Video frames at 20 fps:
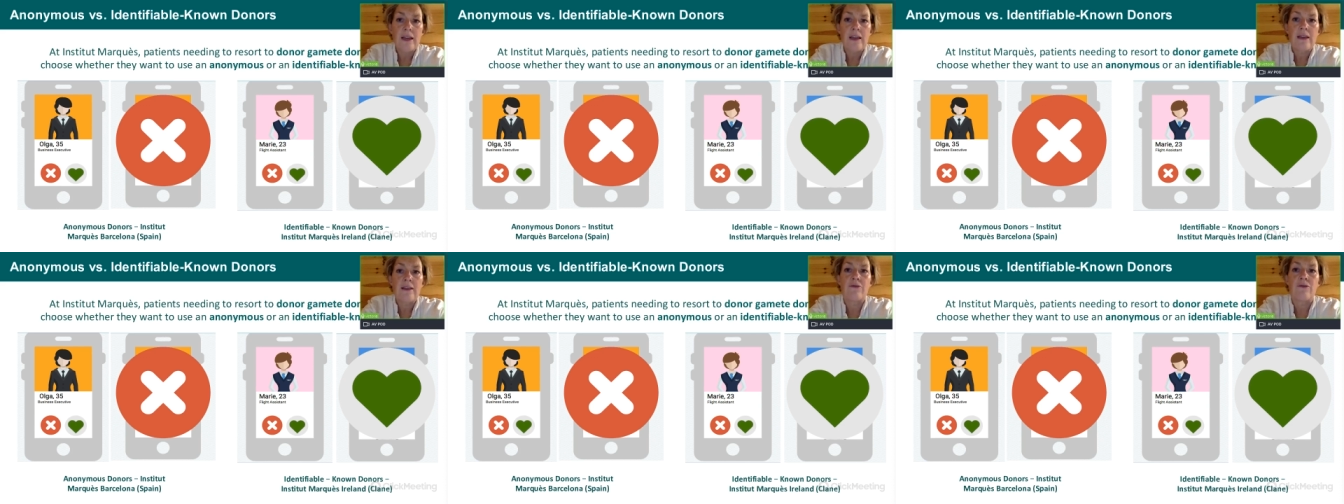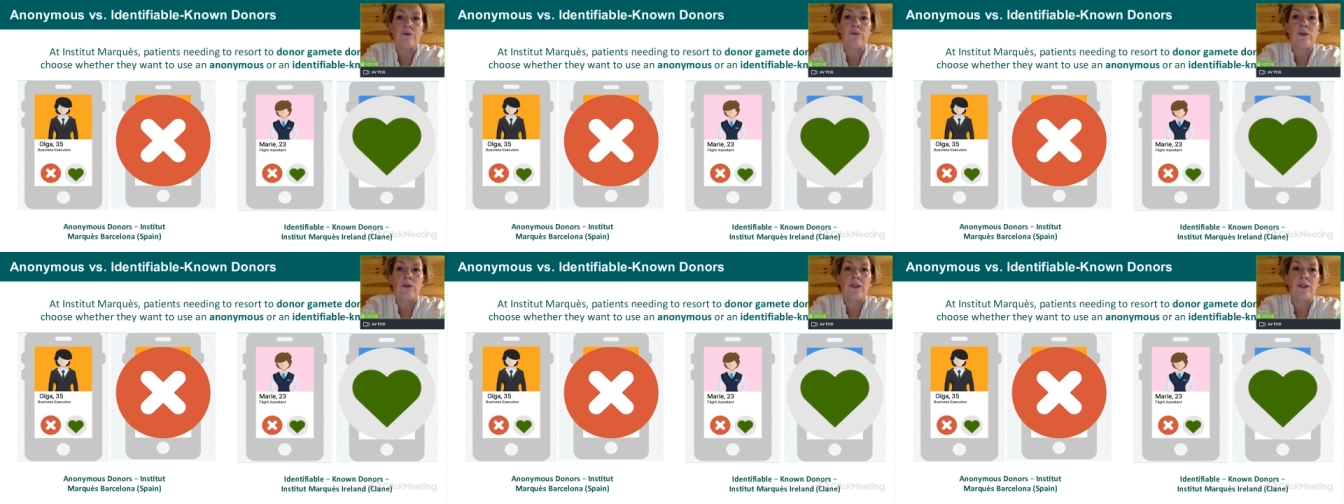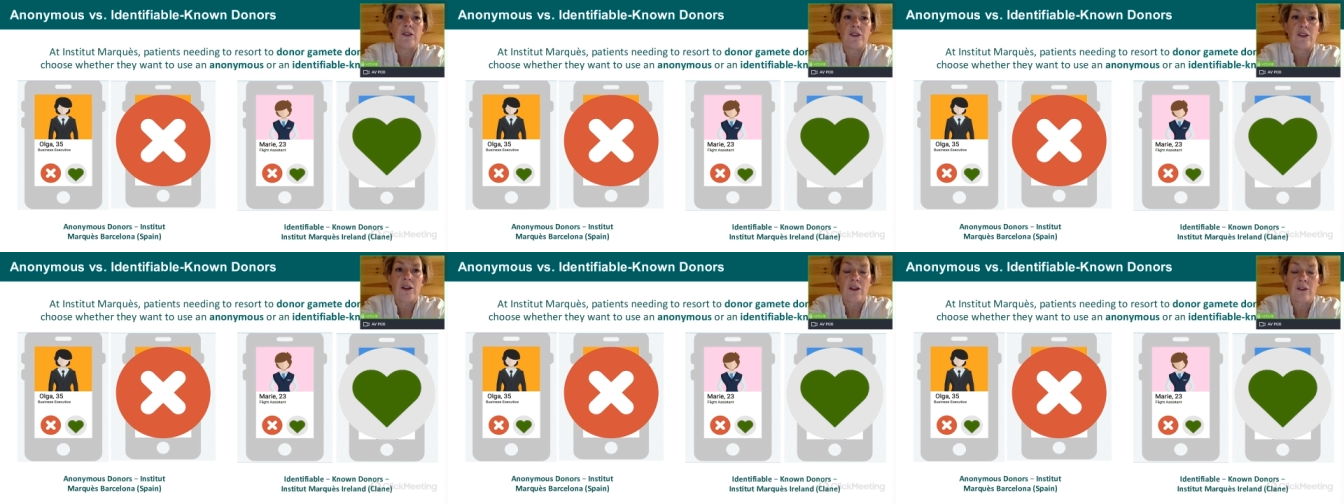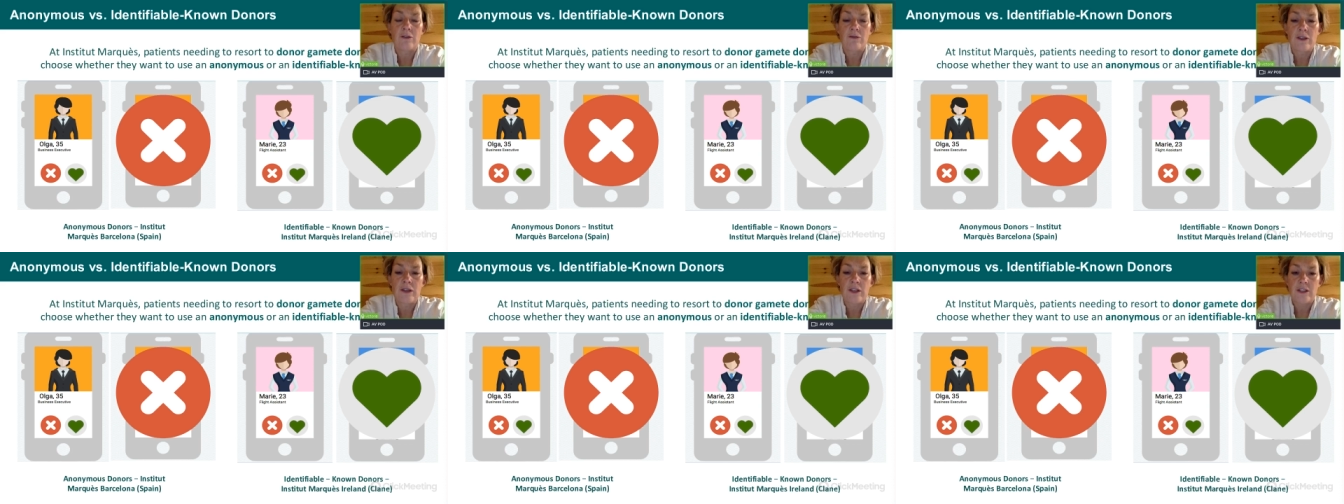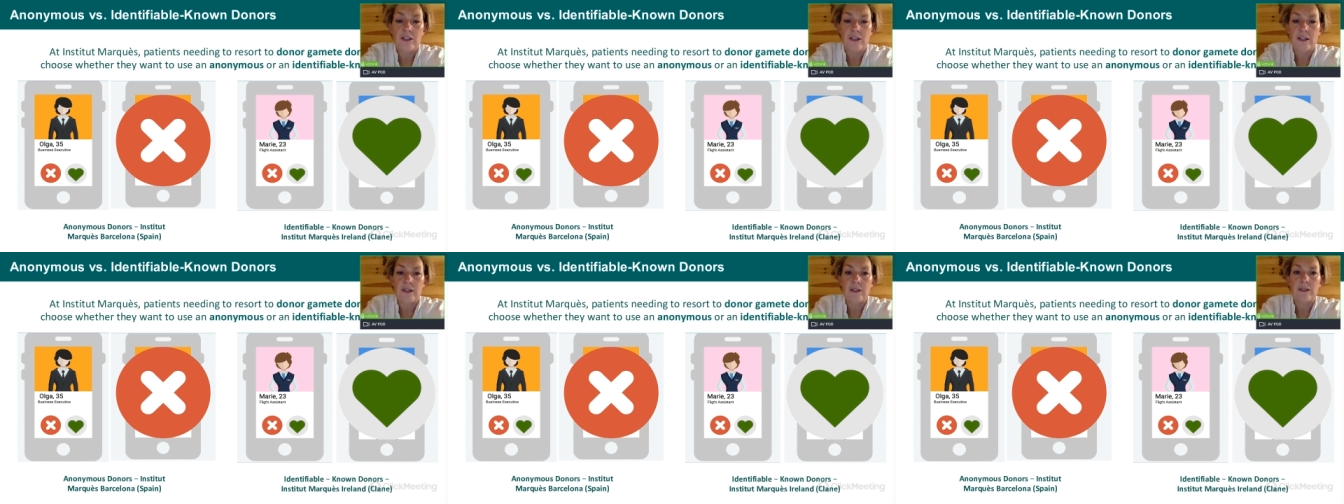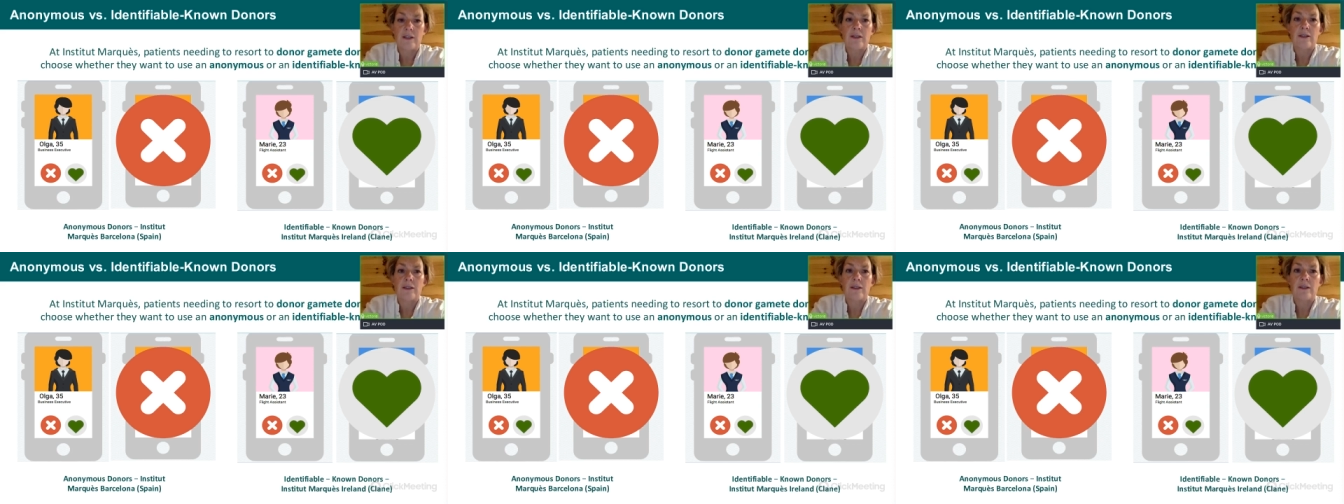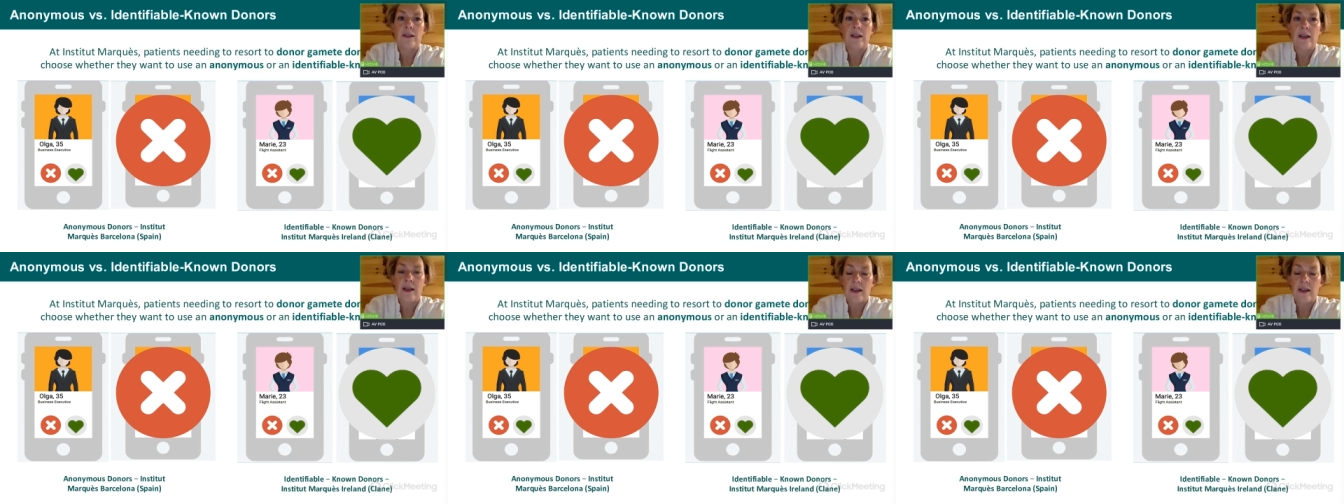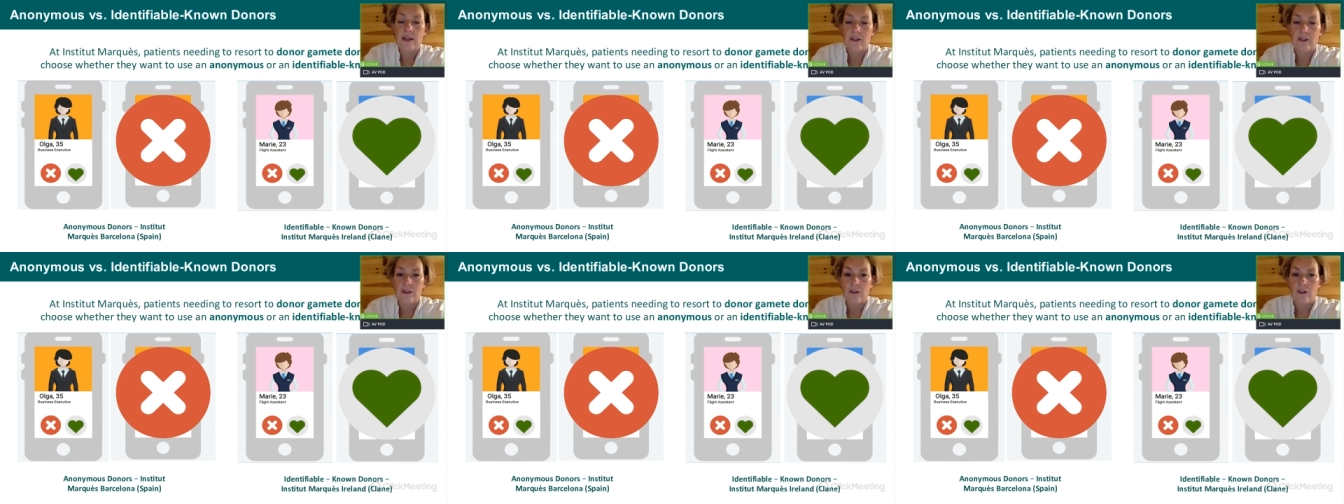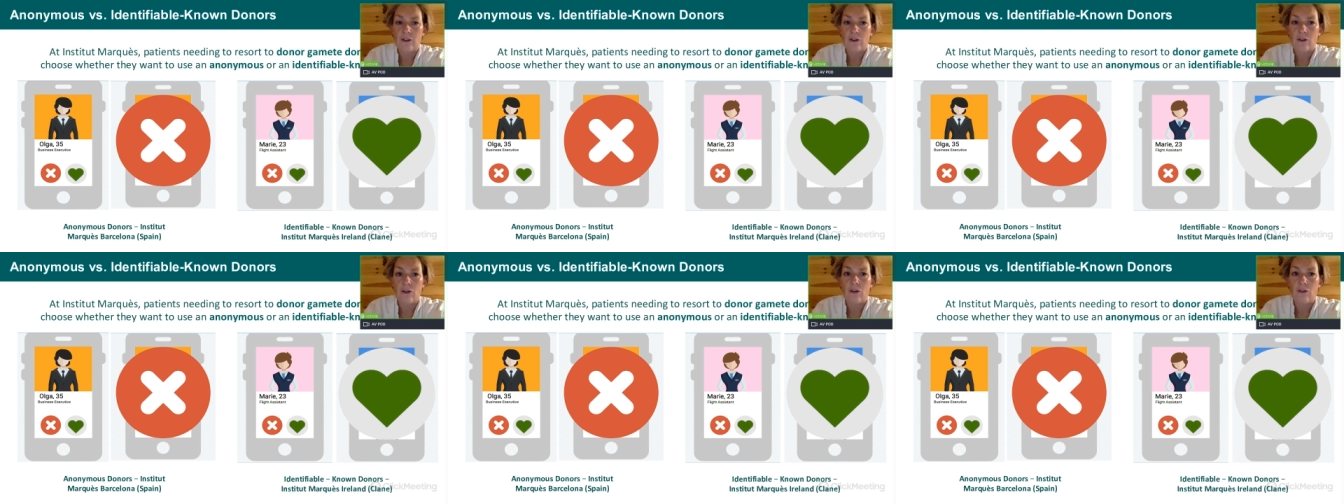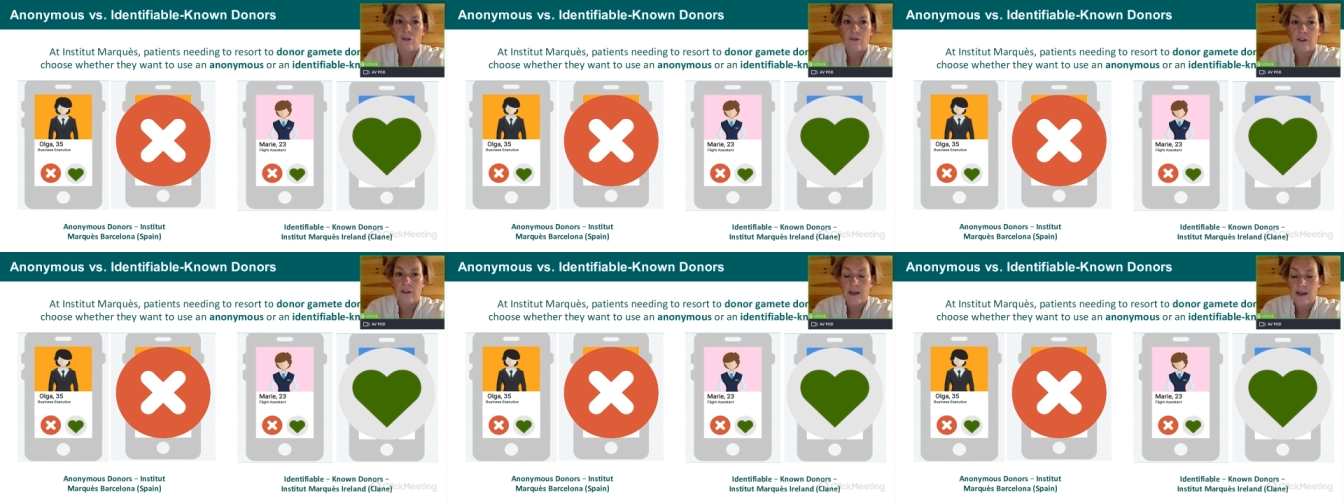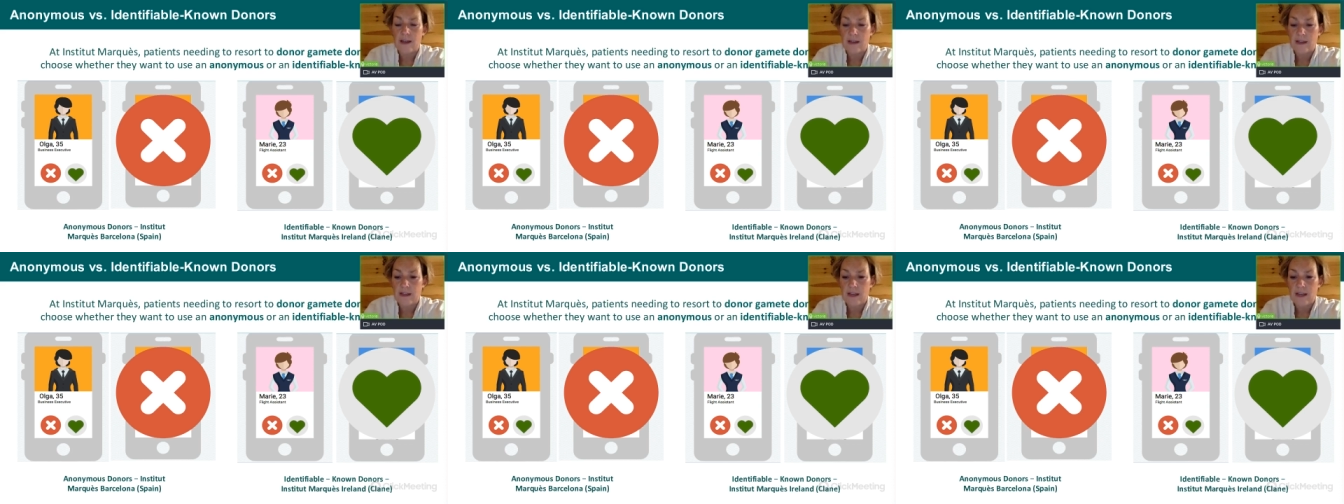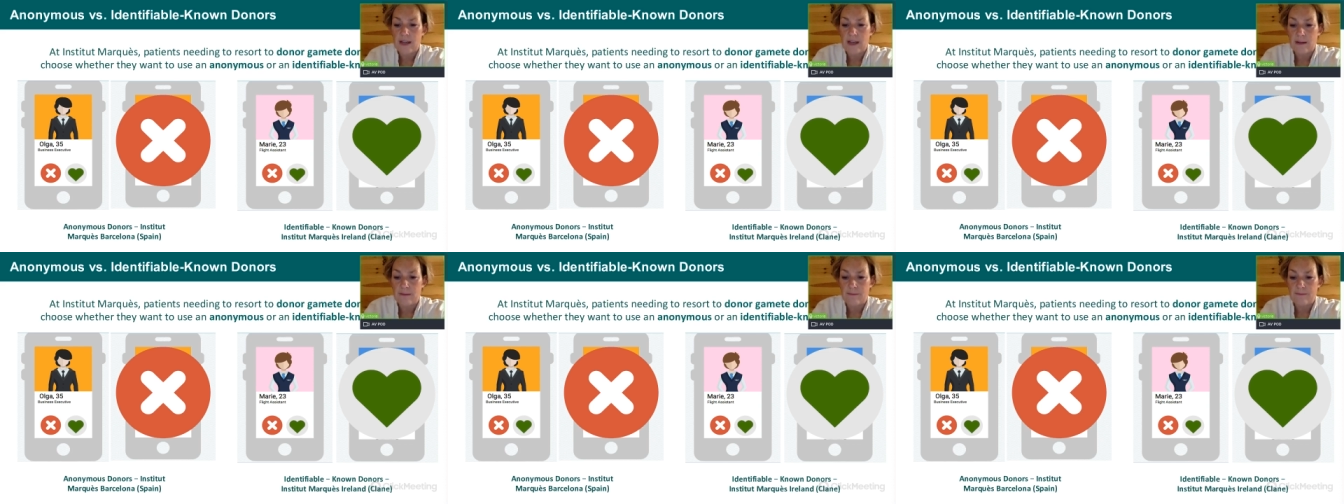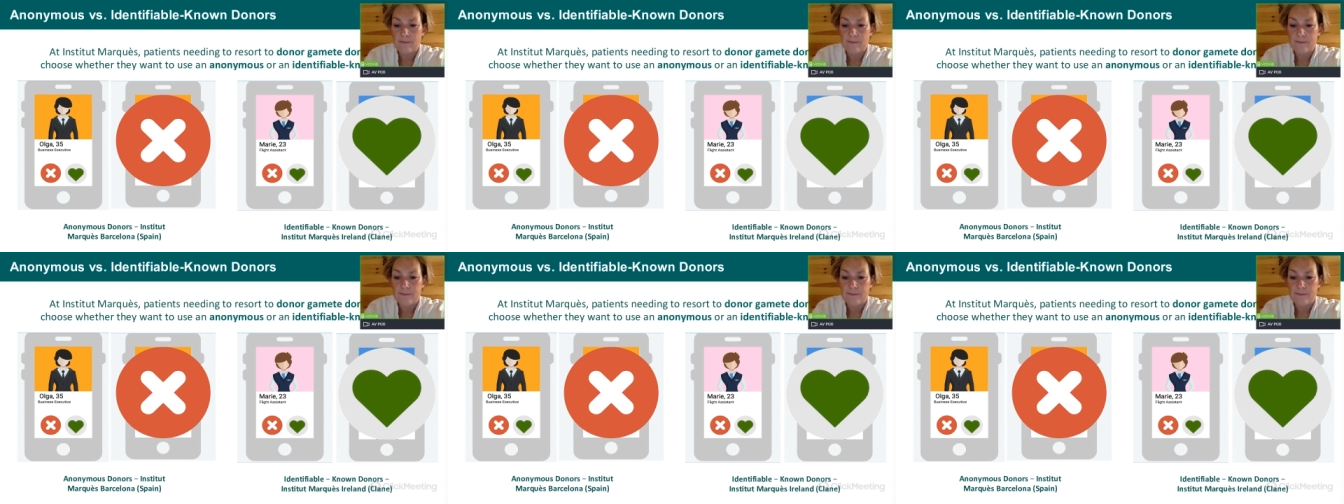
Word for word: even when the child reaches the age of eighteen.